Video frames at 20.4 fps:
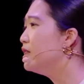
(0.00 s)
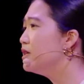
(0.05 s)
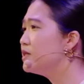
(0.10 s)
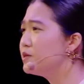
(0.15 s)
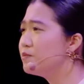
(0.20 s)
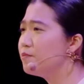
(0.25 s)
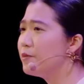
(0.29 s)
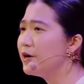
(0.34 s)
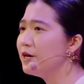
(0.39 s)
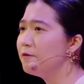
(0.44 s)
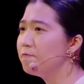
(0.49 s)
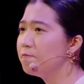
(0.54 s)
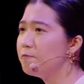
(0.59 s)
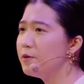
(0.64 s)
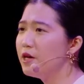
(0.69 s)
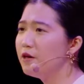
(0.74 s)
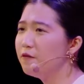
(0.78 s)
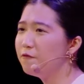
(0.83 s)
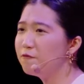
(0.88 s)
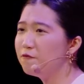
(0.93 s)
despite
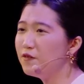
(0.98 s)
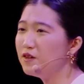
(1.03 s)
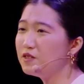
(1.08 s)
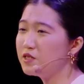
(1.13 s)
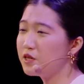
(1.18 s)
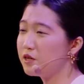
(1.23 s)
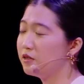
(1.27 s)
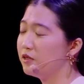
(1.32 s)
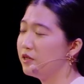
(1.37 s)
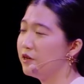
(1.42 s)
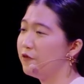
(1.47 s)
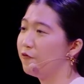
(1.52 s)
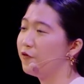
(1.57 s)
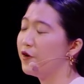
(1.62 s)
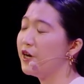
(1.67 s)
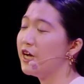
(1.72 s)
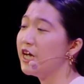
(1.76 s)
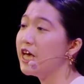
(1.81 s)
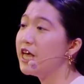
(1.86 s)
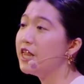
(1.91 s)
being physically
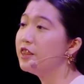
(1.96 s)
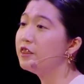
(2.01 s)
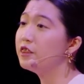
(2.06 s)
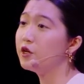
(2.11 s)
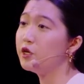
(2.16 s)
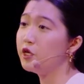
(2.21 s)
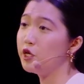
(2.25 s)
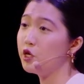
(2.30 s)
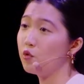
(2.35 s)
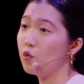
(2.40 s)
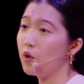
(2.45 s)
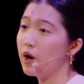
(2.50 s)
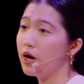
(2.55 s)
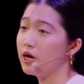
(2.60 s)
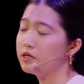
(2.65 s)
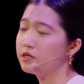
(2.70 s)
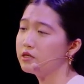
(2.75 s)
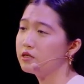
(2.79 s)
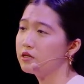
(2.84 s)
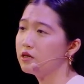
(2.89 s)
free in the
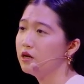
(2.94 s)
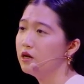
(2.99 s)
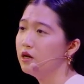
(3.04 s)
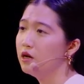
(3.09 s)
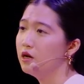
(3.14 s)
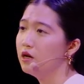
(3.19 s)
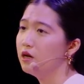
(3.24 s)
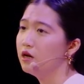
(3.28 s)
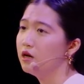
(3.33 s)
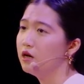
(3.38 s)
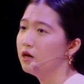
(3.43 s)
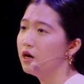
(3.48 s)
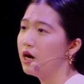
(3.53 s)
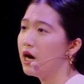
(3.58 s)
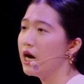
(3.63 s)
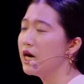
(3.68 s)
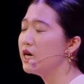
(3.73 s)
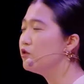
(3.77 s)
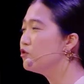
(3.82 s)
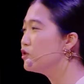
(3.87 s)
US,
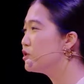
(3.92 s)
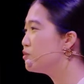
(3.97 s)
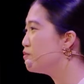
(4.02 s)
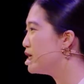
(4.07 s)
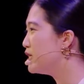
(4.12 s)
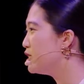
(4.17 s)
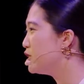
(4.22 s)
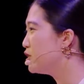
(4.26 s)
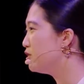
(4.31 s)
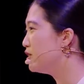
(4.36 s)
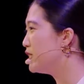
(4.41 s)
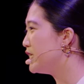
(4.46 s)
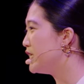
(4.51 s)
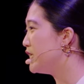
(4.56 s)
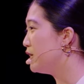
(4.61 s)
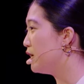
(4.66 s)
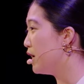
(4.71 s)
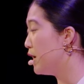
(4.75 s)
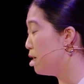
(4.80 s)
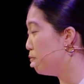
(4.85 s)
I was
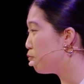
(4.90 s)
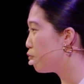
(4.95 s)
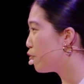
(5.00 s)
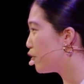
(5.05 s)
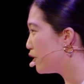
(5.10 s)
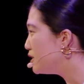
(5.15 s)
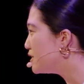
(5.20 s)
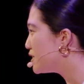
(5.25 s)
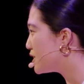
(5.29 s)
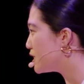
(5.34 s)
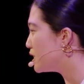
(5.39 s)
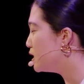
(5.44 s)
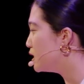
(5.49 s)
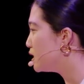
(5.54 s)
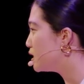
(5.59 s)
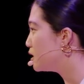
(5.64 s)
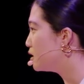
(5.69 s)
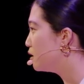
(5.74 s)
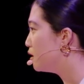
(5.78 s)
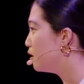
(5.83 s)
mentally
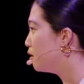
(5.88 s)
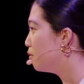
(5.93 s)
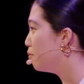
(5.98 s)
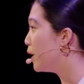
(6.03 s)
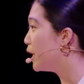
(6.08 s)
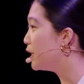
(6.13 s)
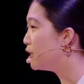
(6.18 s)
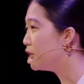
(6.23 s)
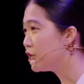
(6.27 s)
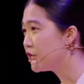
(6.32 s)
imprisoned by the